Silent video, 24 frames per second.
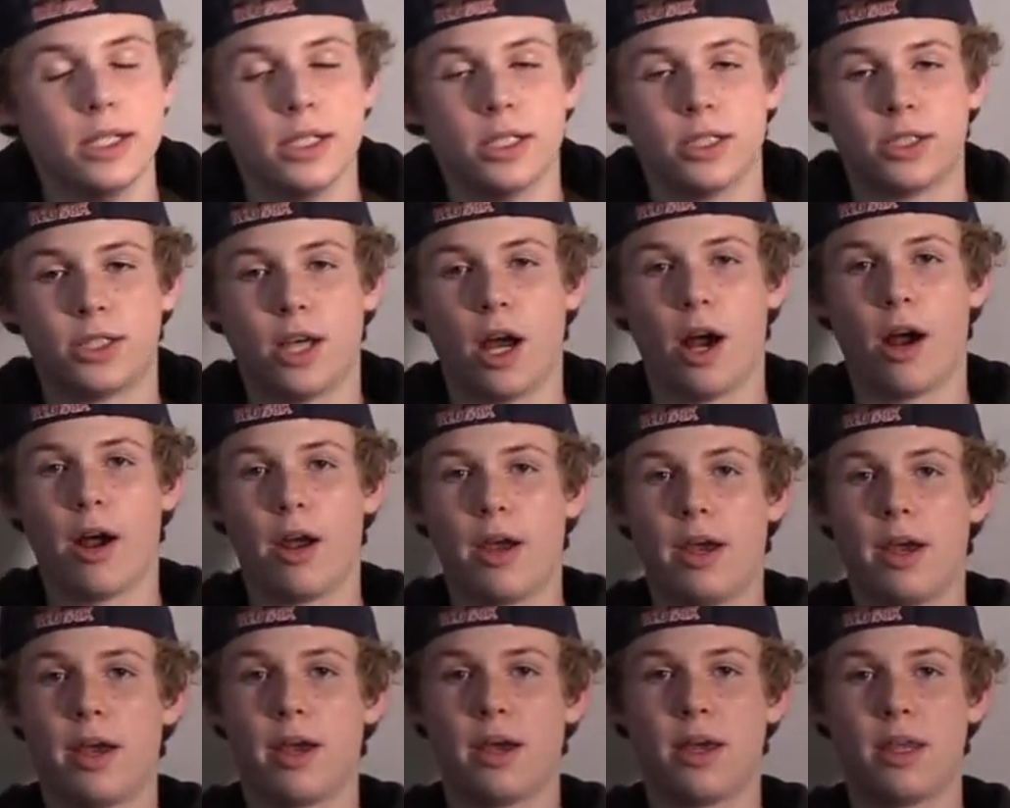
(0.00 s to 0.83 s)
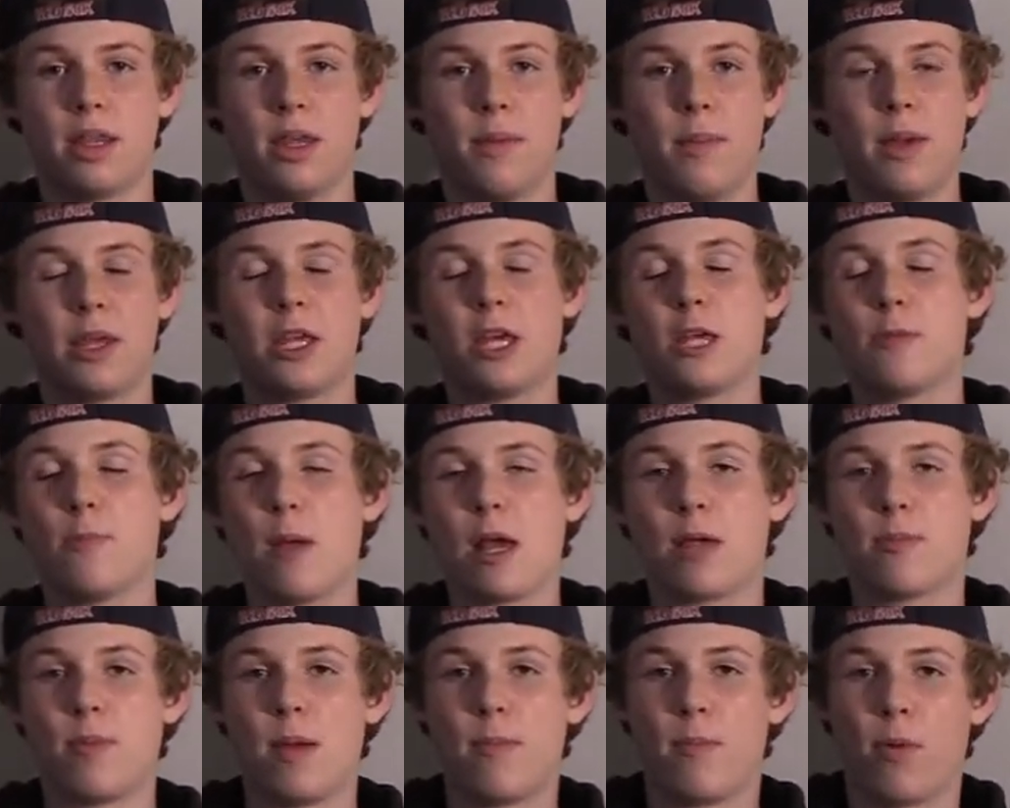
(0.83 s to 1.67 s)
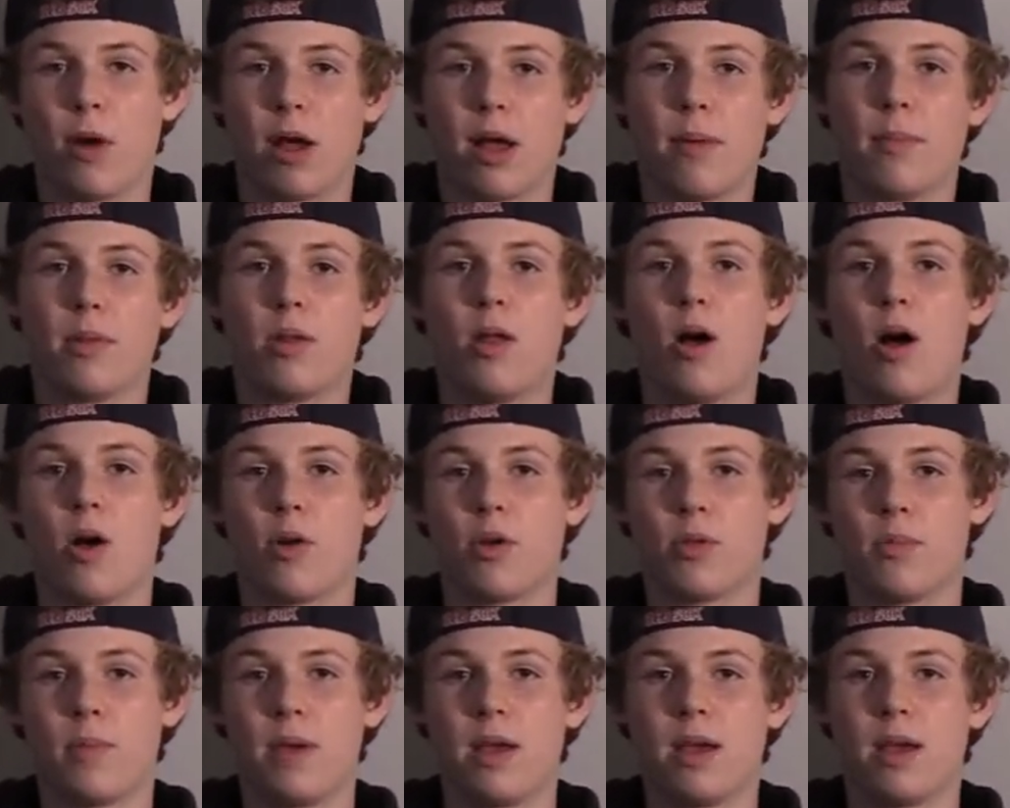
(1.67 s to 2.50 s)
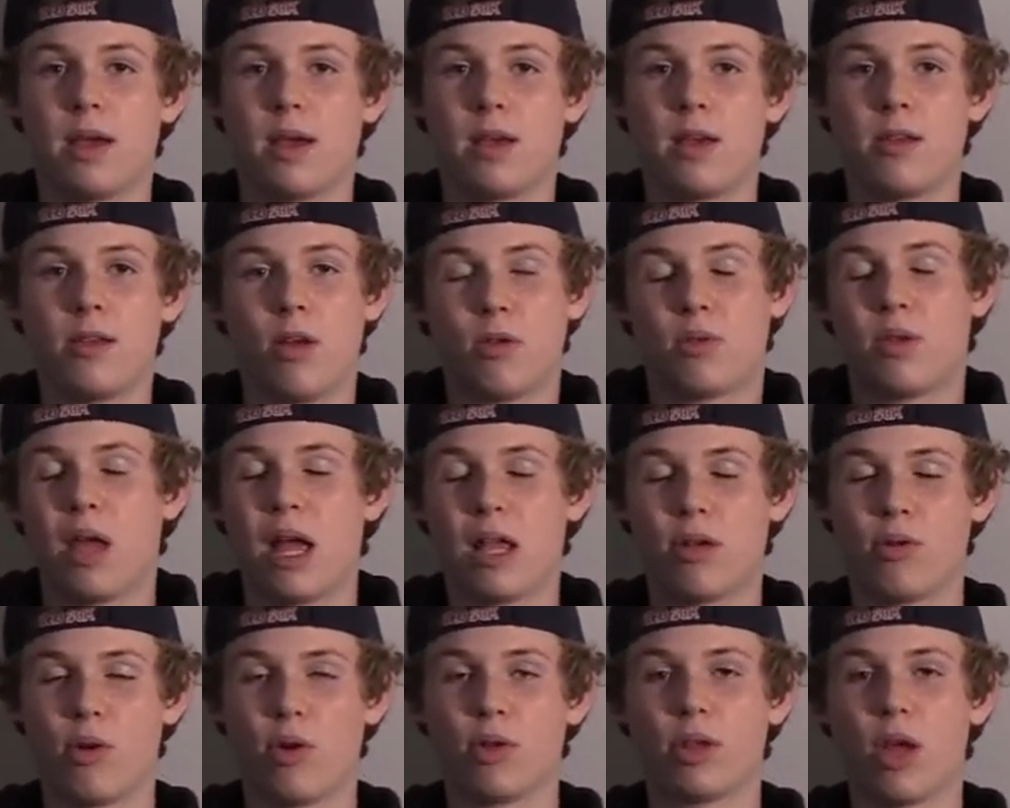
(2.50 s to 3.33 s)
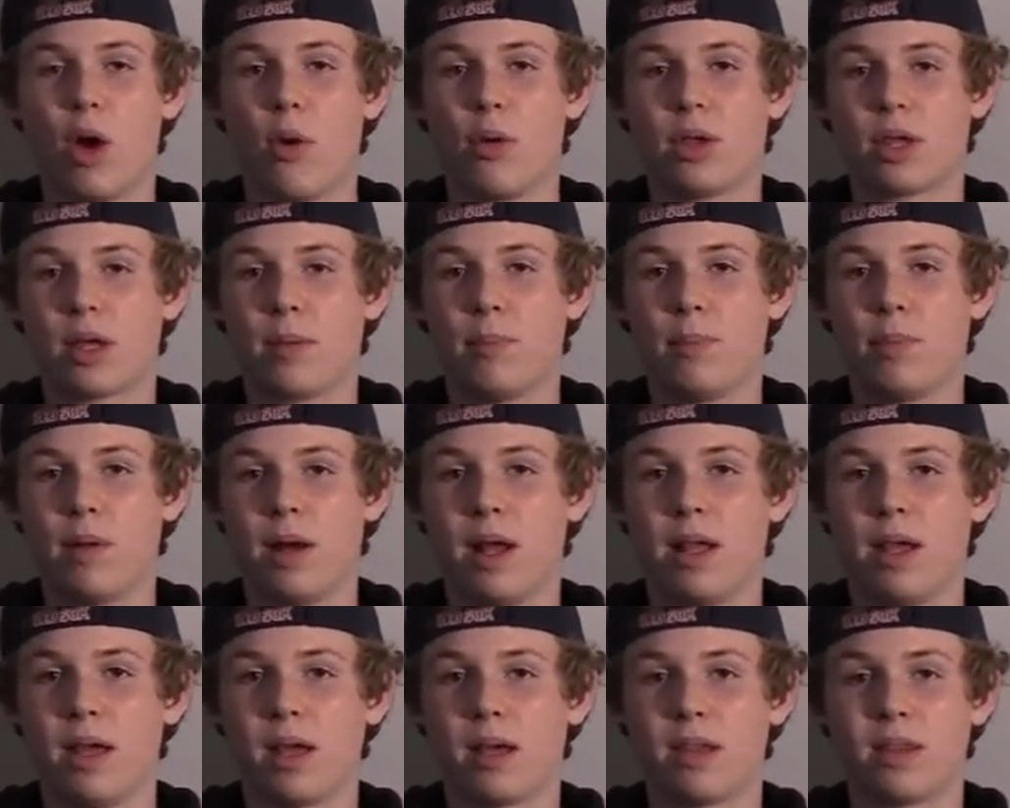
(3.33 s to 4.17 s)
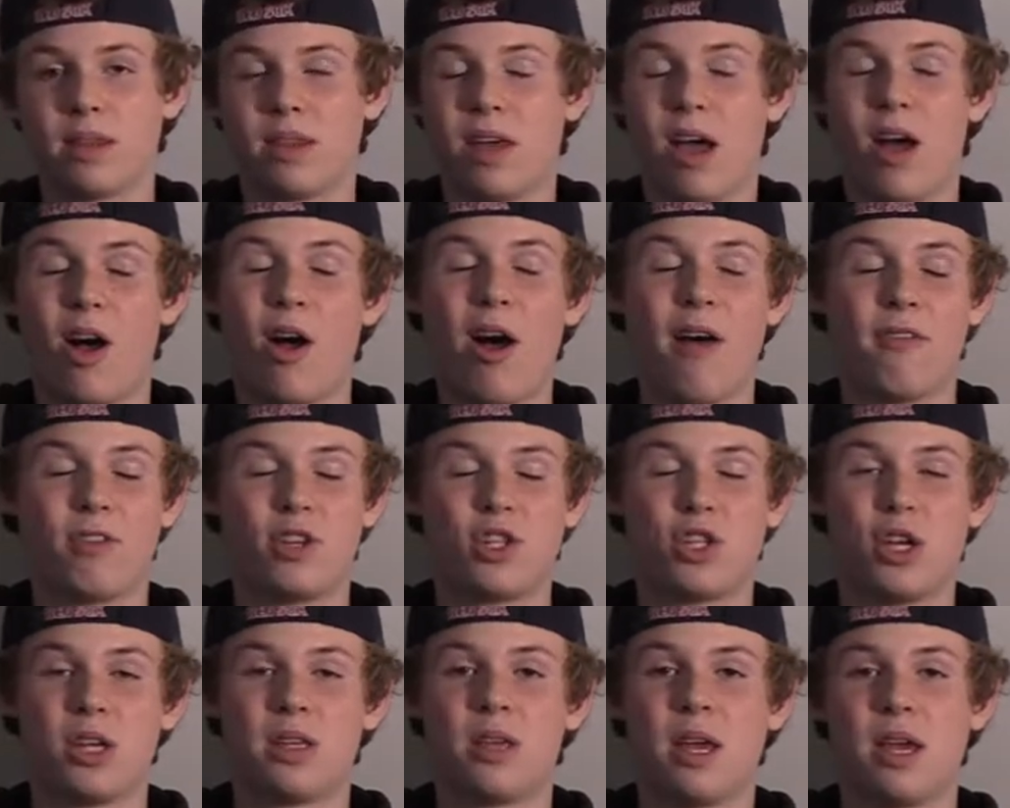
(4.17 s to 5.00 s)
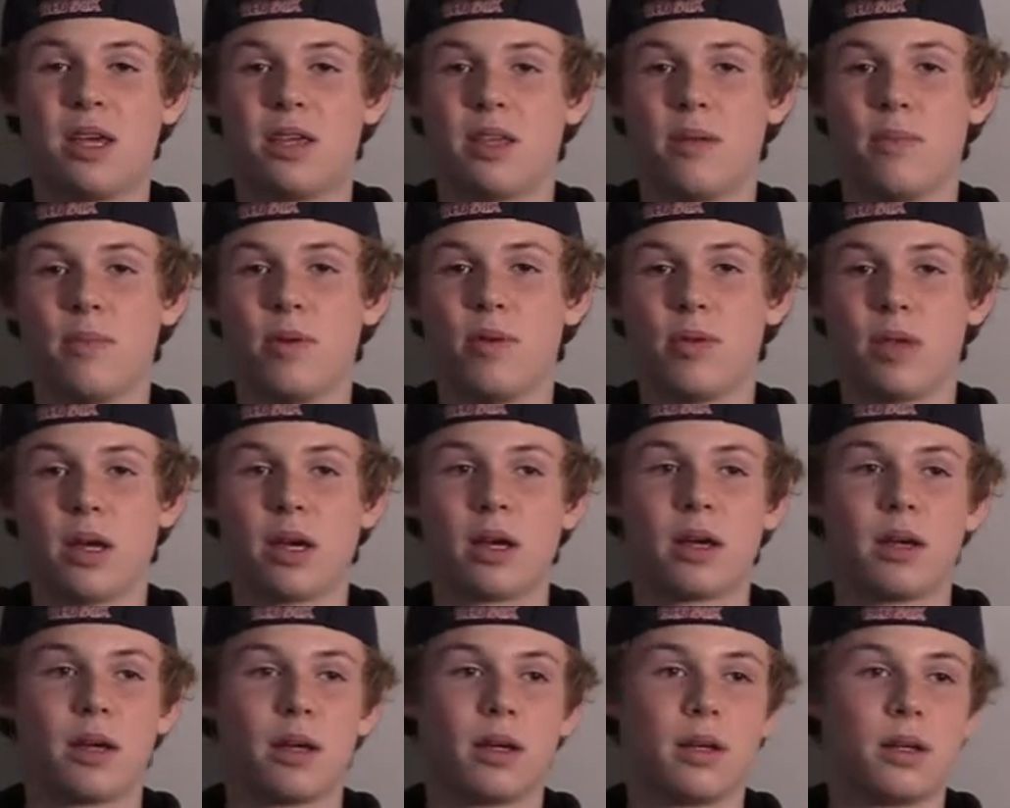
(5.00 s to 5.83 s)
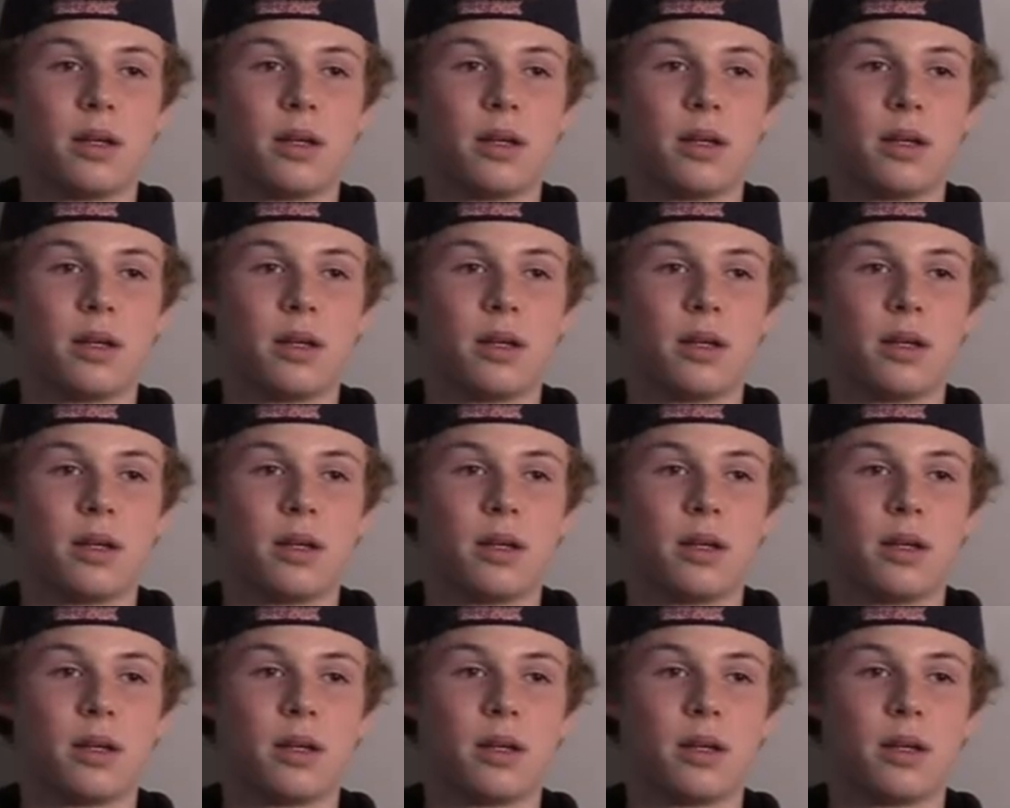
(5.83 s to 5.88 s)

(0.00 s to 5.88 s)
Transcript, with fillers: Sorry, the message makes me bring him along with me. You know 10-year-olds always complaining. They all have taste in music.